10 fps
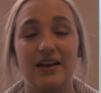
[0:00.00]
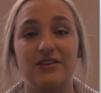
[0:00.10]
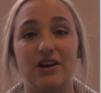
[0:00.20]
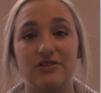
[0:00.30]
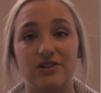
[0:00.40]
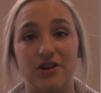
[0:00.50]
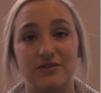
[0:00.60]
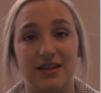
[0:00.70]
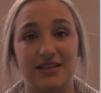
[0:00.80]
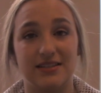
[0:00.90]
Dr.
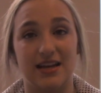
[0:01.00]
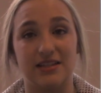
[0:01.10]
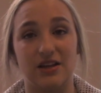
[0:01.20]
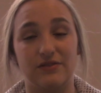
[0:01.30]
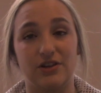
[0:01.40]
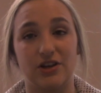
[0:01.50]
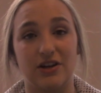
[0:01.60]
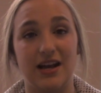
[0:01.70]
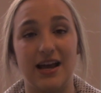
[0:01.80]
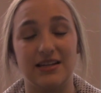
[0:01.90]
Hotez says of the
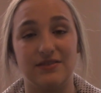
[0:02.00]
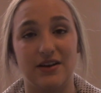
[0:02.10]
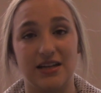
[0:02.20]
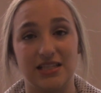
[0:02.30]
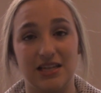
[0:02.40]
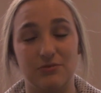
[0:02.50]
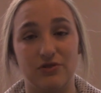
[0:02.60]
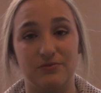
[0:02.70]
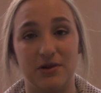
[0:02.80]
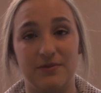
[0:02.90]
current anti-vaccine
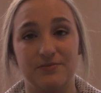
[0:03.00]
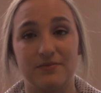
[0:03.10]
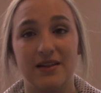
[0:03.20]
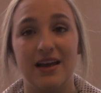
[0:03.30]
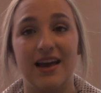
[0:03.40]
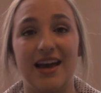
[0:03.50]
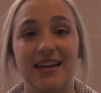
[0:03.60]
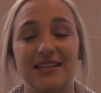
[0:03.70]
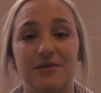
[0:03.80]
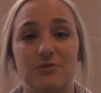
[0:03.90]
movement,
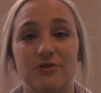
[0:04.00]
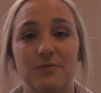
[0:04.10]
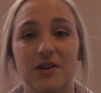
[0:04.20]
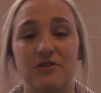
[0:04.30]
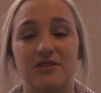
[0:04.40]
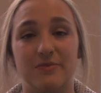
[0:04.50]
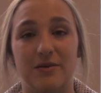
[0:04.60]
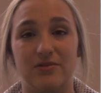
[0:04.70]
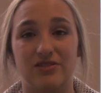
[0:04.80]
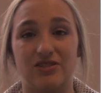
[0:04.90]
"It is a movement whose
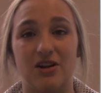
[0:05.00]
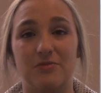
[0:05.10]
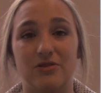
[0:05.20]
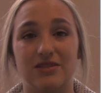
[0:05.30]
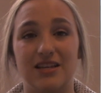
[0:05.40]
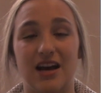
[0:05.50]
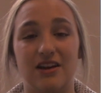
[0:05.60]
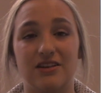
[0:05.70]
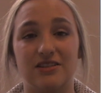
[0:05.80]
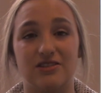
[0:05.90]
members are mostly
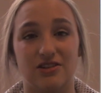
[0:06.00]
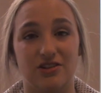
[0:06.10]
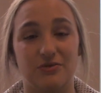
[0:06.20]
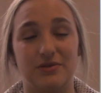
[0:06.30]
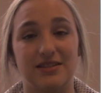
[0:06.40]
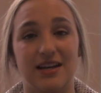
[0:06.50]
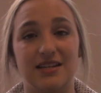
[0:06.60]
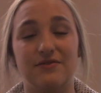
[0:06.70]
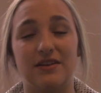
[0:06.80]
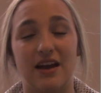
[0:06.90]
unconcerned with
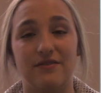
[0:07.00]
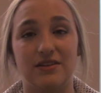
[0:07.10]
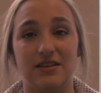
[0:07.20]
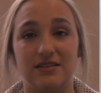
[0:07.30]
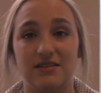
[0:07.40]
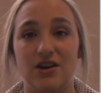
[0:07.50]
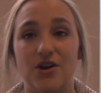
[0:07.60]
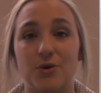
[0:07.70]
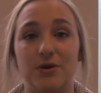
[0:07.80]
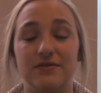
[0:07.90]
scientific evidence,
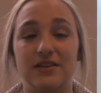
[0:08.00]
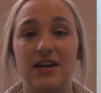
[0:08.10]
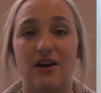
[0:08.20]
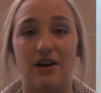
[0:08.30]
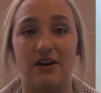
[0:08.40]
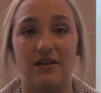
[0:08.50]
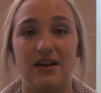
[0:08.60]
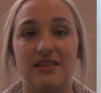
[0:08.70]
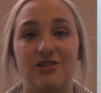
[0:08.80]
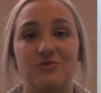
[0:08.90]
or if they are,
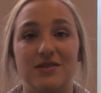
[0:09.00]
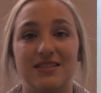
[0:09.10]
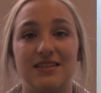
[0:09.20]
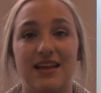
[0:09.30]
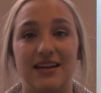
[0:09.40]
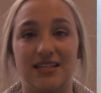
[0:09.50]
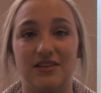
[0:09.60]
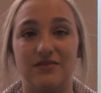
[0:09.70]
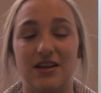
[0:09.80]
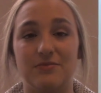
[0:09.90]
they would be
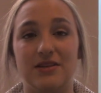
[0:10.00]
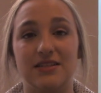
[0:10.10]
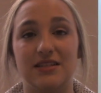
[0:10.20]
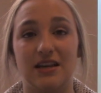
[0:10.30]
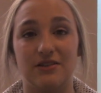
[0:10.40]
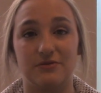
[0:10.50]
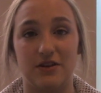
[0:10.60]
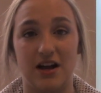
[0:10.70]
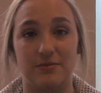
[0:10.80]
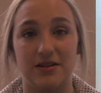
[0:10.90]
selective and piece together
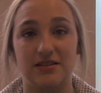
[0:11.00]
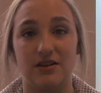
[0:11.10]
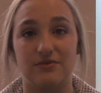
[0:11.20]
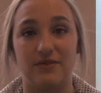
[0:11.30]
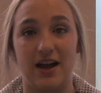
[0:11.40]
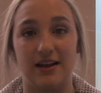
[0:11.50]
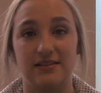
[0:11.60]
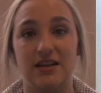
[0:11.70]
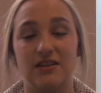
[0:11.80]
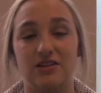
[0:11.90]
fragments of
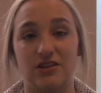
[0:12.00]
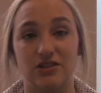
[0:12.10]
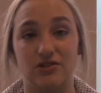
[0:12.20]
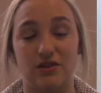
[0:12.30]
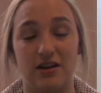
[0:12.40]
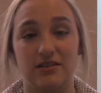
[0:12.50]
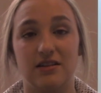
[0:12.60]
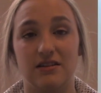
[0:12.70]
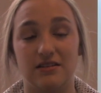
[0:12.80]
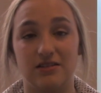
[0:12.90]
facts to construct
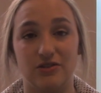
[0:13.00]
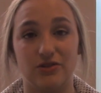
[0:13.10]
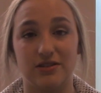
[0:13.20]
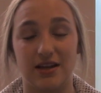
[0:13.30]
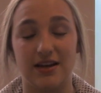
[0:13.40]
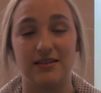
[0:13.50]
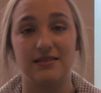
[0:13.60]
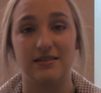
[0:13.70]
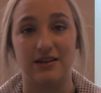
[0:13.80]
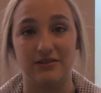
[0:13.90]
a
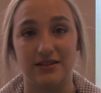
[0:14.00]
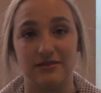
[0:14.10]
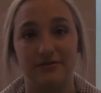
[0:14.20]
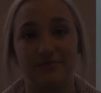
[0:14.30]
pseudoscience narrative."